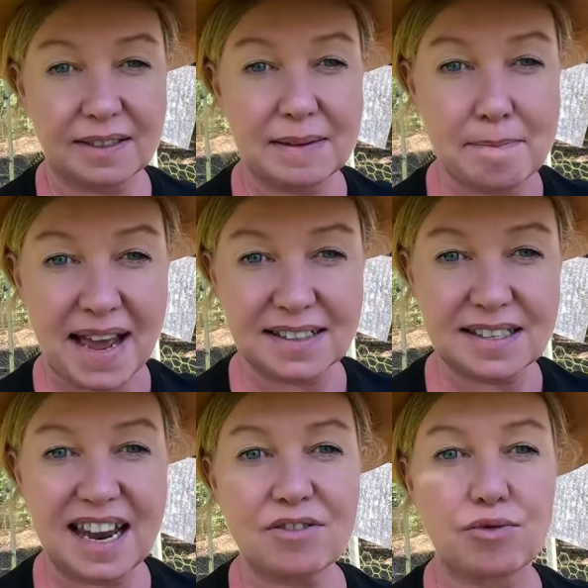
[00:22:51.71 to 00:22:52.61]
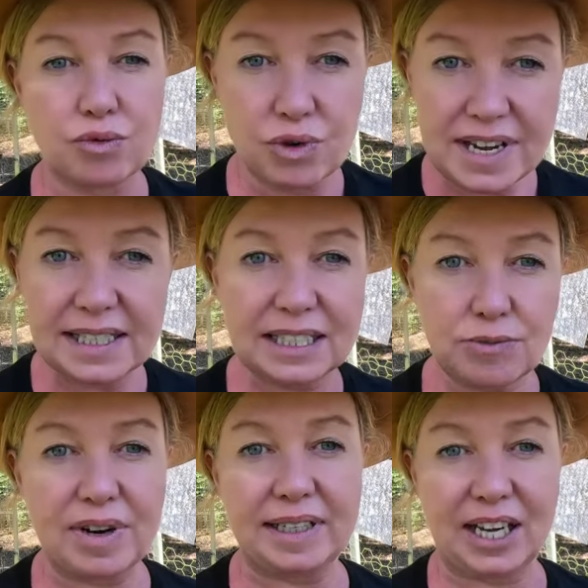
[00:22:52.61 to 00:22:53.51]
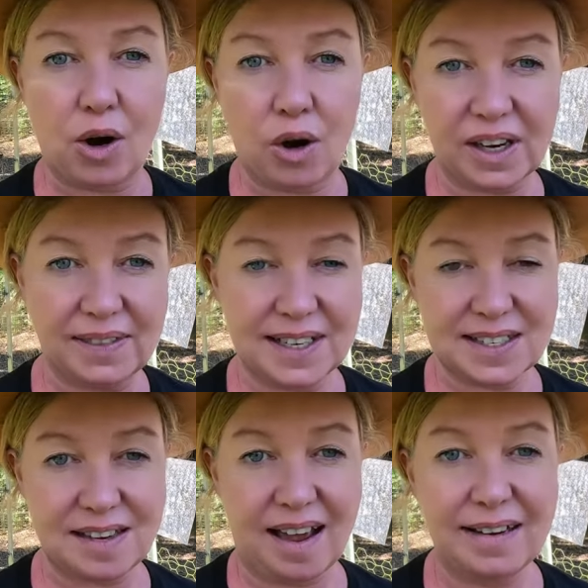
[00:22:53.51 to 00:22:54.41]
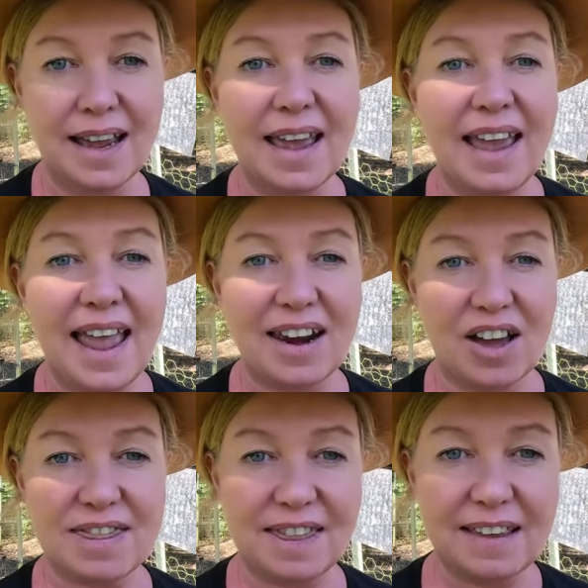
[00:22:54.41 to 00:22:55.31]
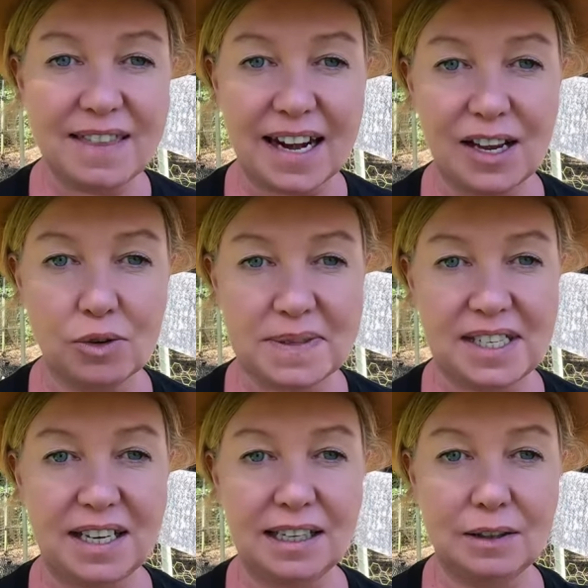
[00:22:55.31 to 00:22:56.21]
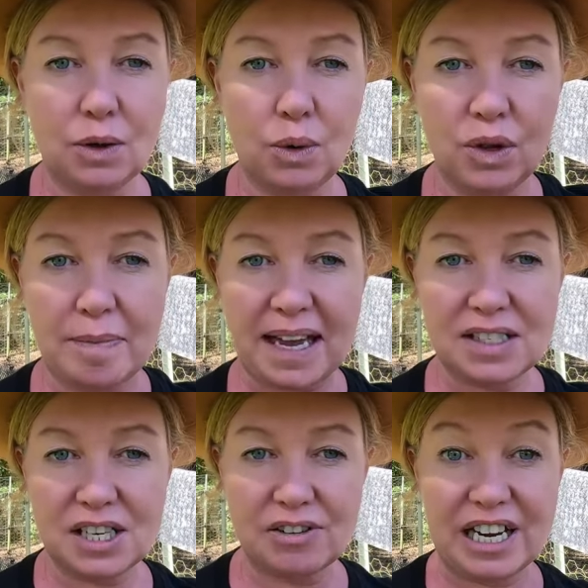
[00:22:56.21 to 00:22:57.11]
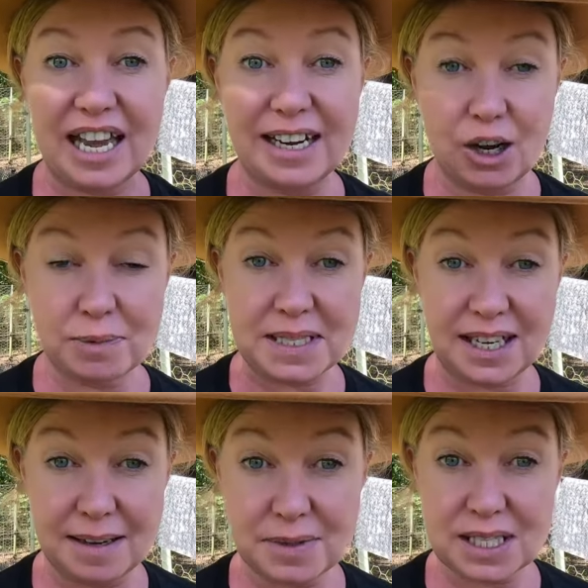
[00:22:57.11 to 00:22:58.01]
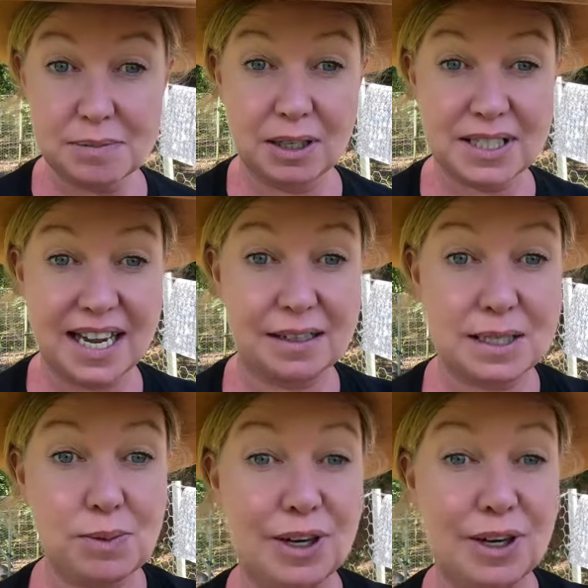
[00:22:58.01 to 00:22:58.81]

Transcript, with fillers: The mats get really, really hot in the sun and I think that helps to kill all the bacteria and helps to keep the smell down as